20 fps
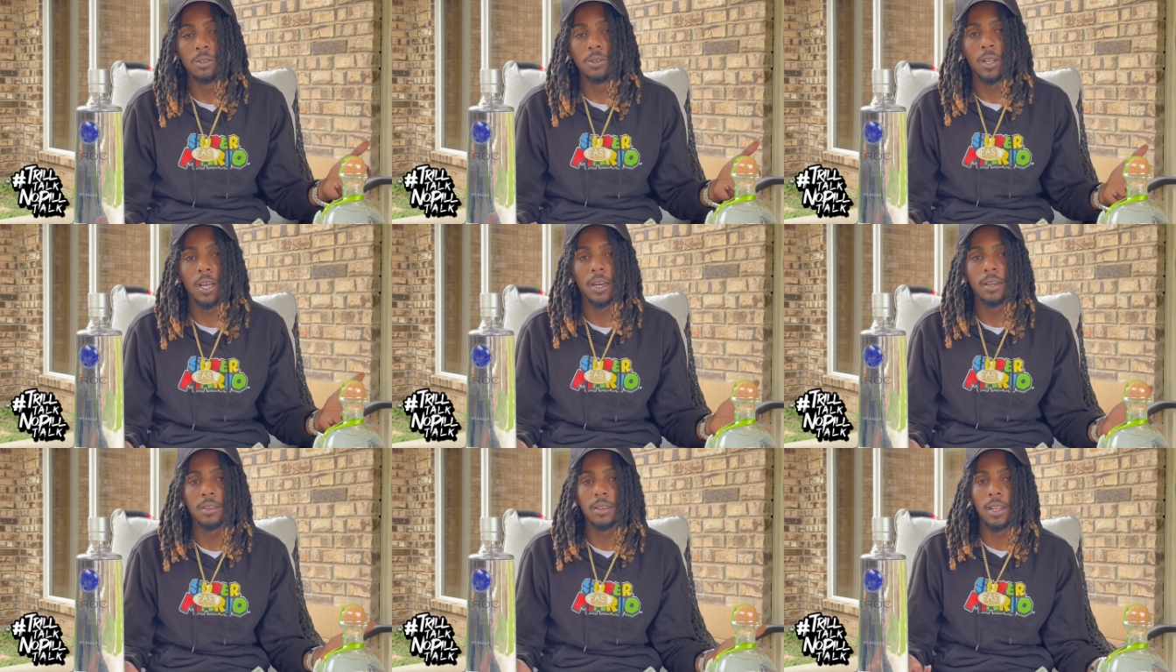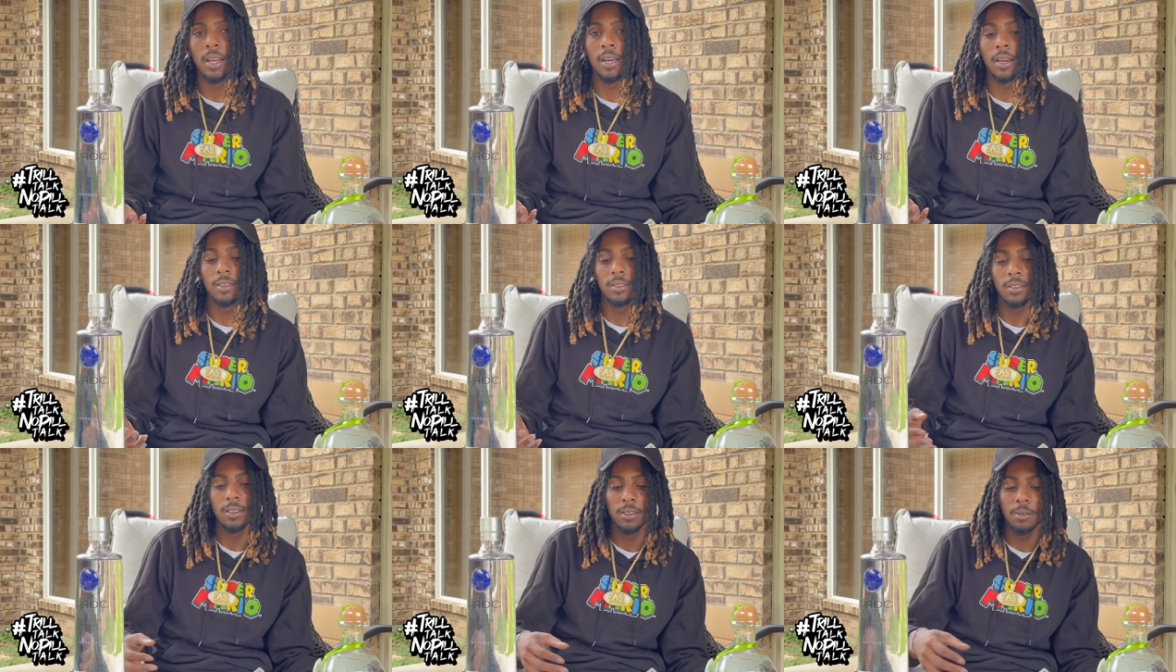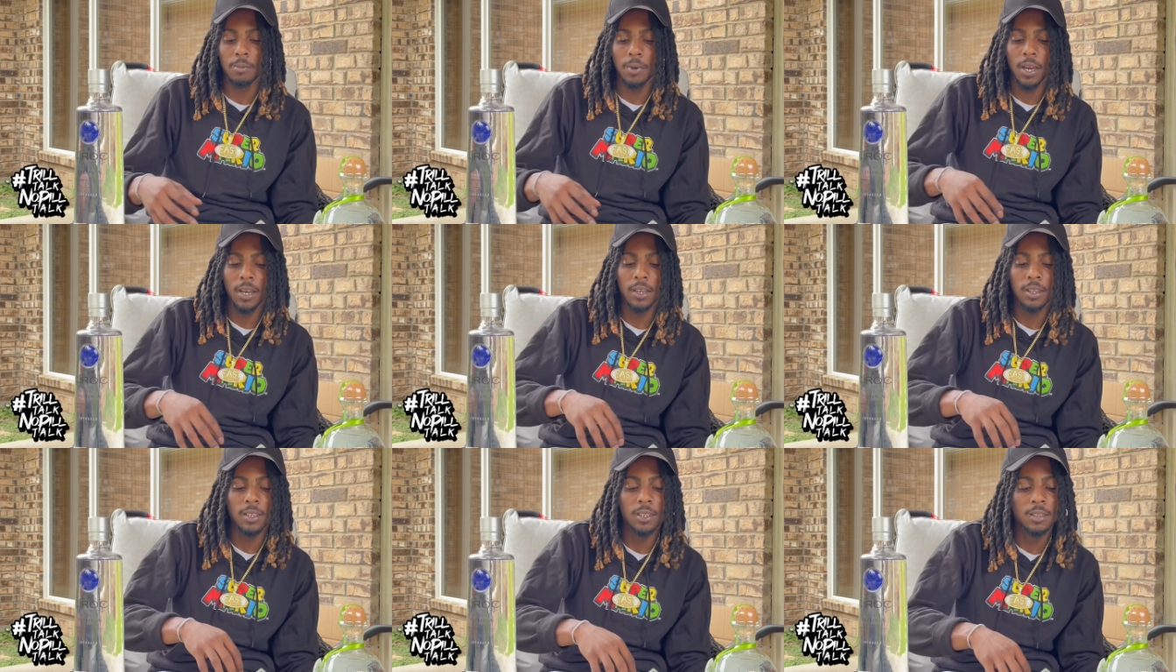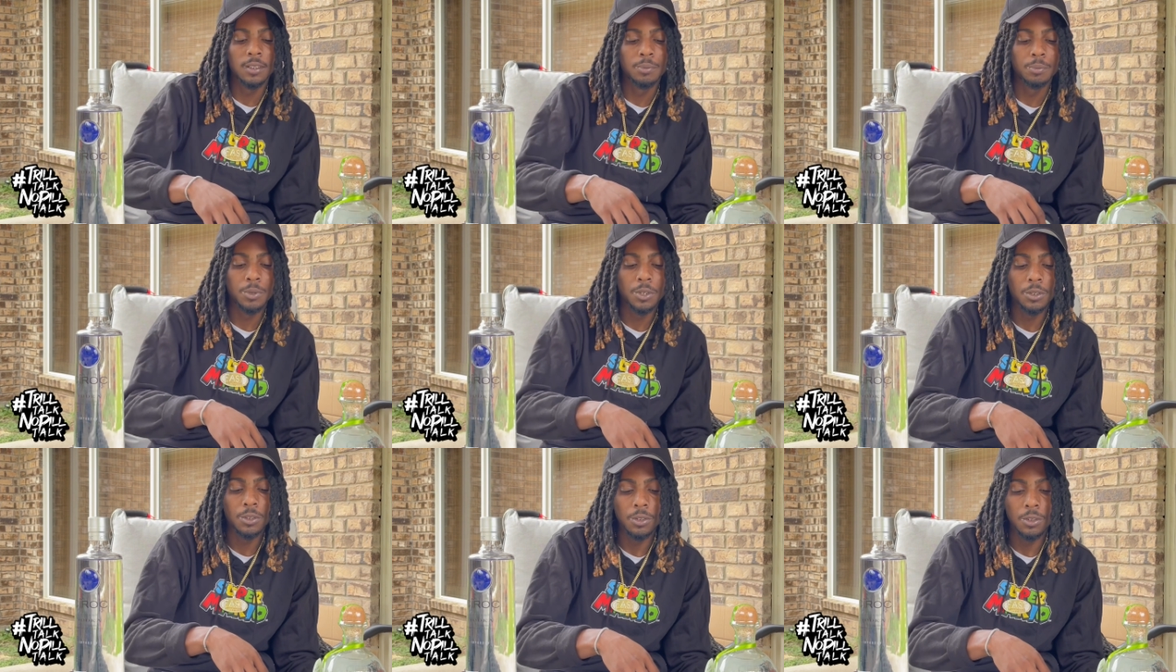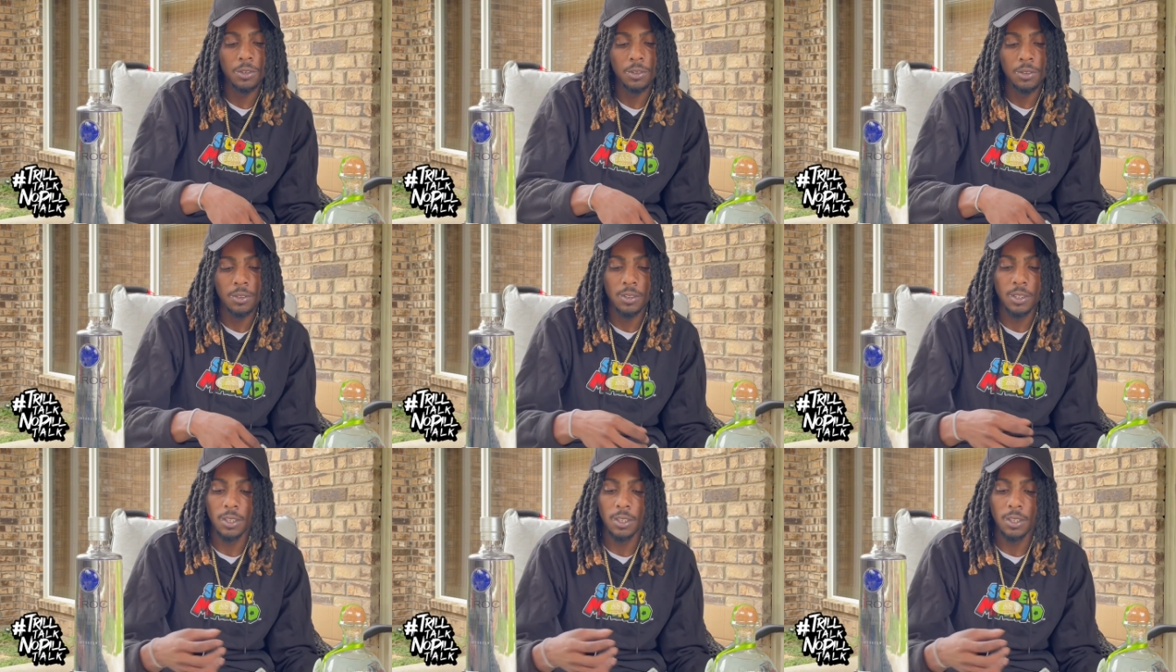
Like like I said, making good moves,